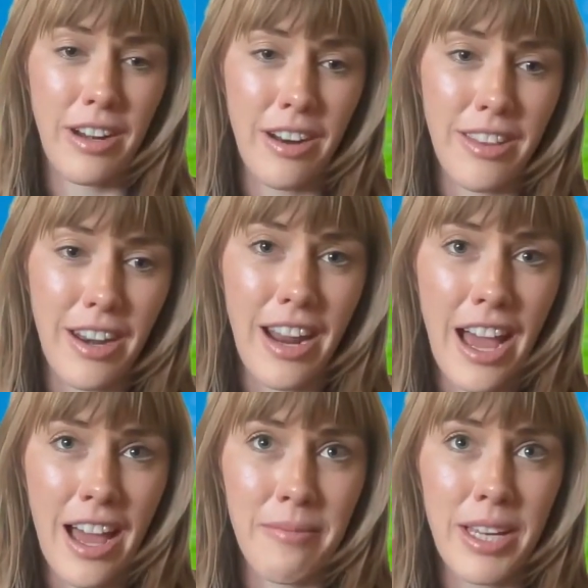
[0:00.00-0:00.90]
I know that
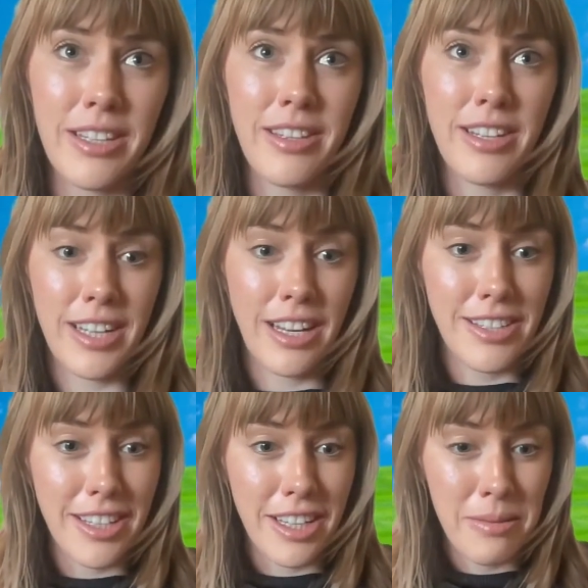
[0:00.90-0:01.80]
in the
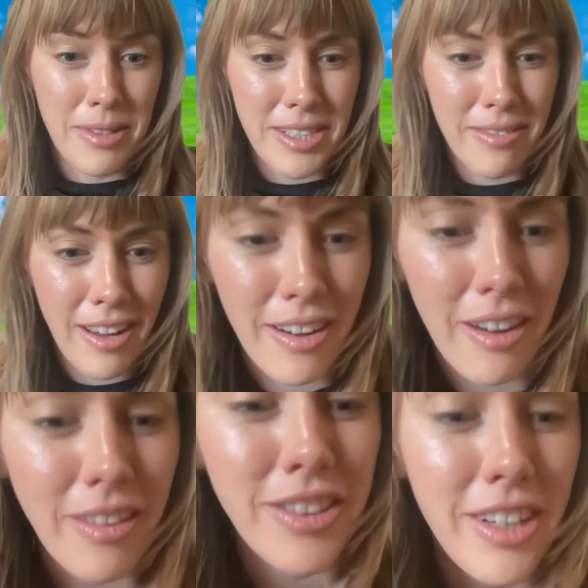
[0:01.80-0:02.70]
senior syllabus of
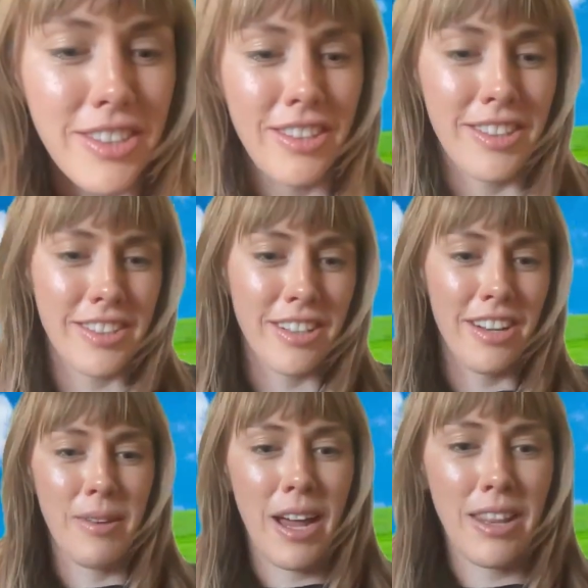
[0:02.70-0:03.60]
agriculture, students
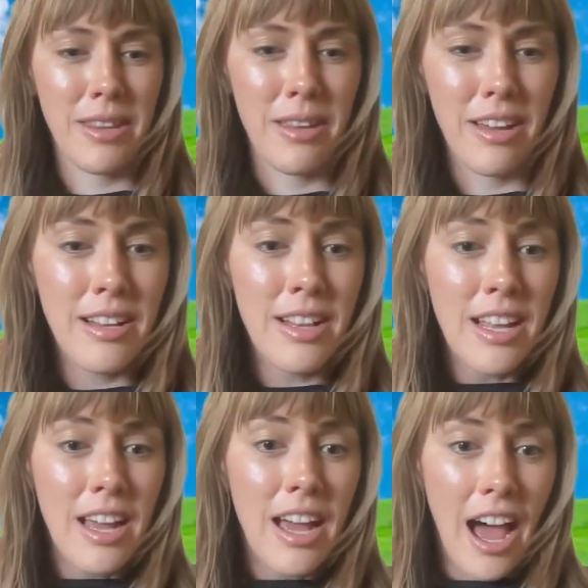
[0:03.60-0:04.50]
learn about the
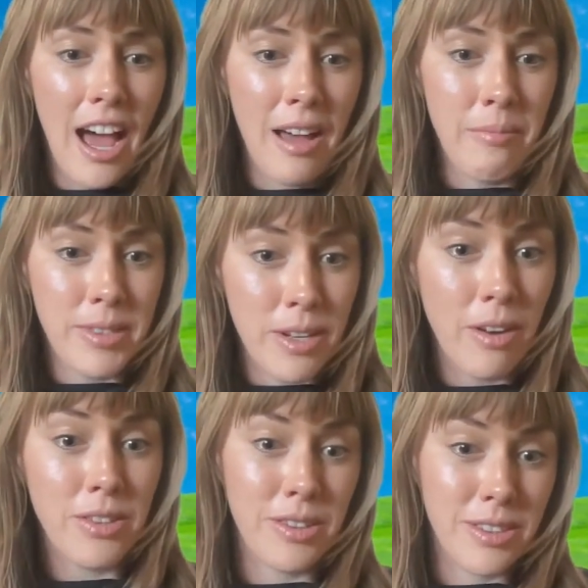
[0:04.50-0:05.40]

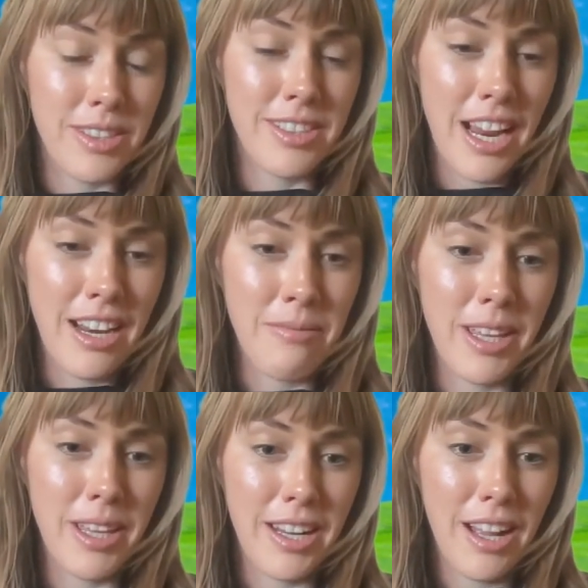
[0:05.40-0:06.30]
social
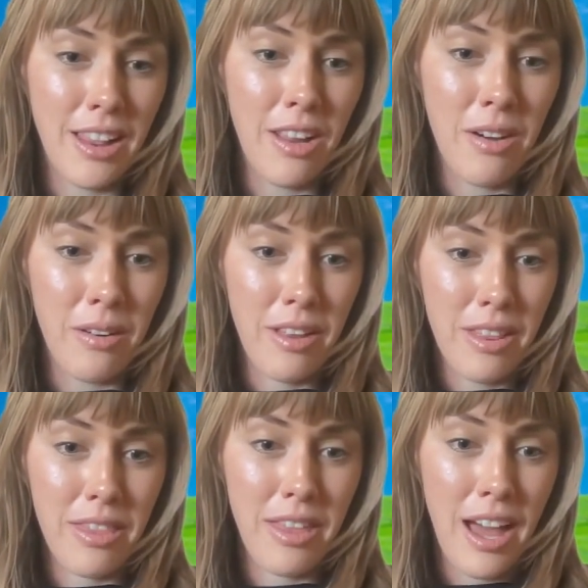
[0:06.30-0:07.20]
sustainability along
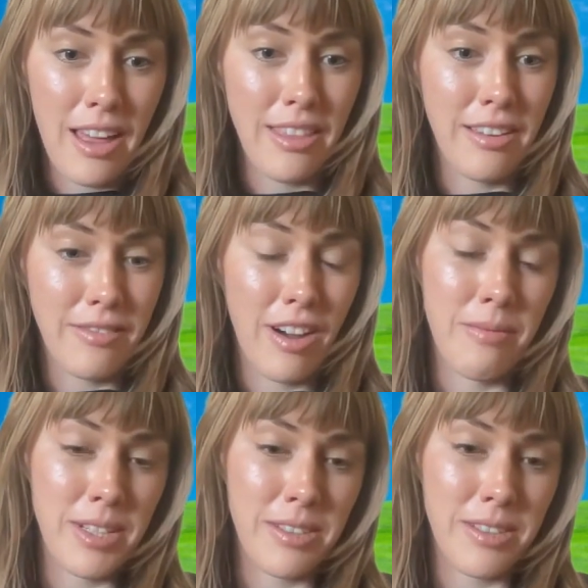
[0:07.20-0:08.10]
with the
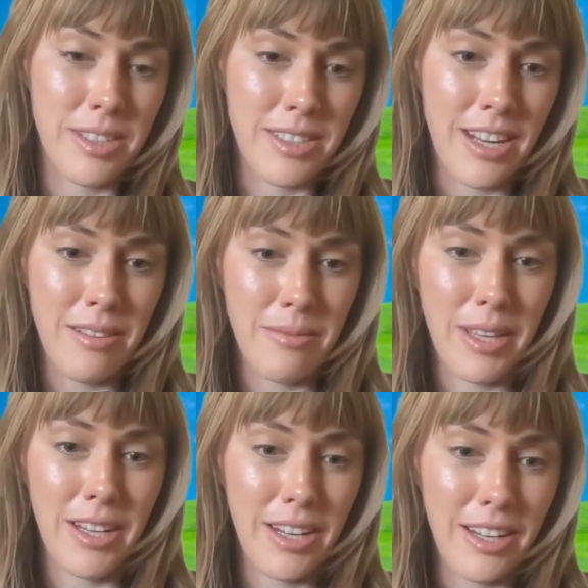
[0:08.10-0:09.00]
environmental
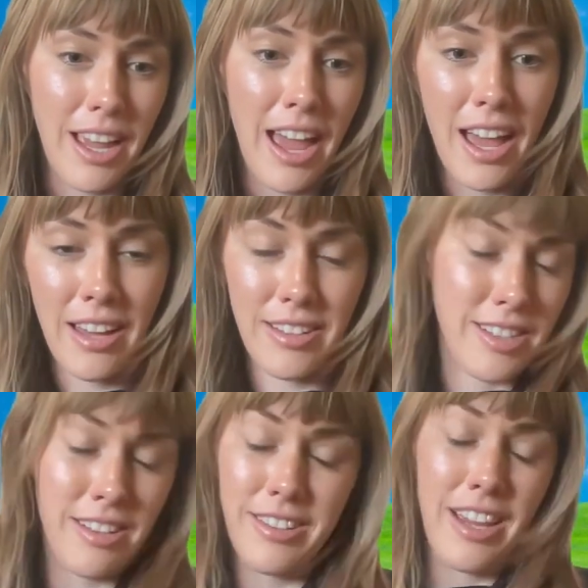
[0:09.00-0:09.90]
sustainability.
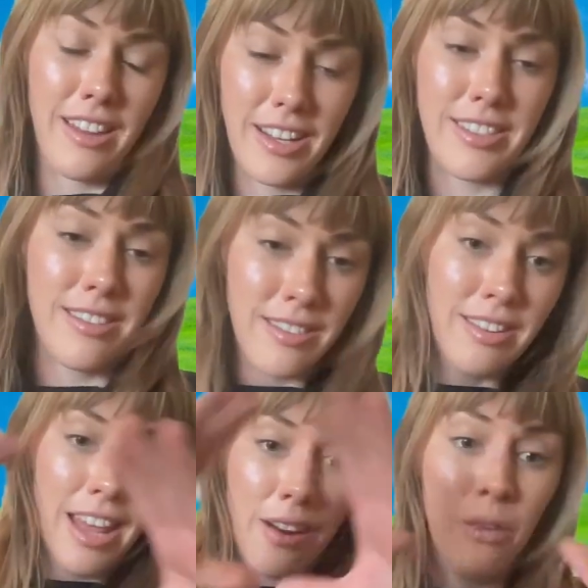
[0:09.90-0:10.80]
So yeah, that's
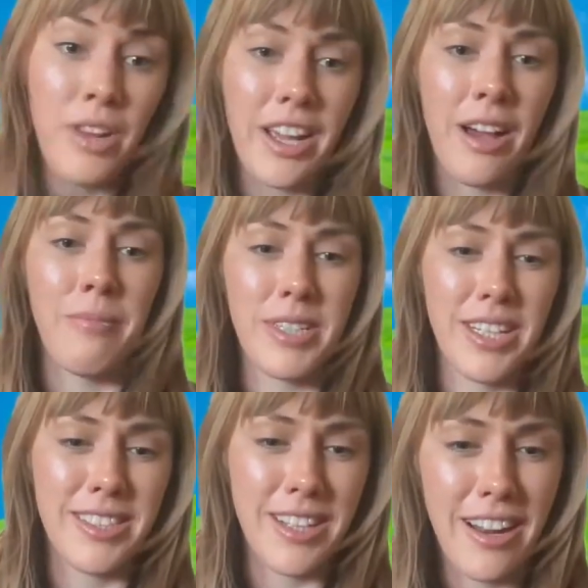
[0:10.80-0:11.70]
that
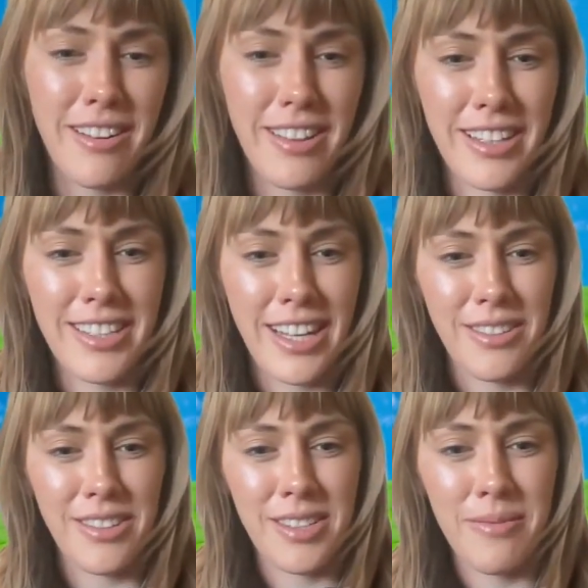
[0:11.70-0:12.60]
all-encompassing side of things.
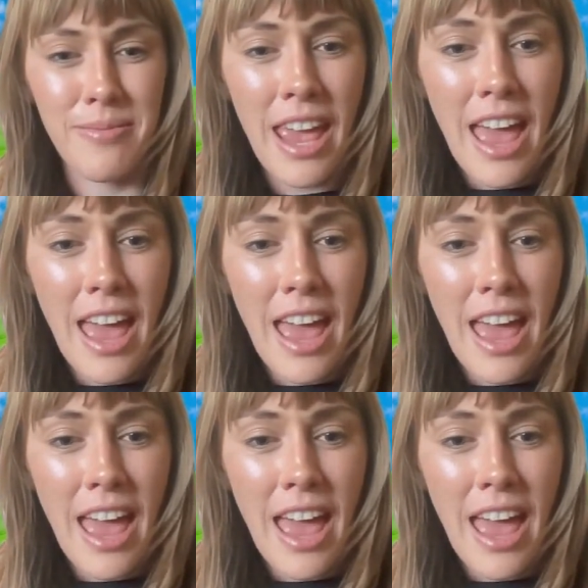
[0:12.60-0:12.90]
That's awesome.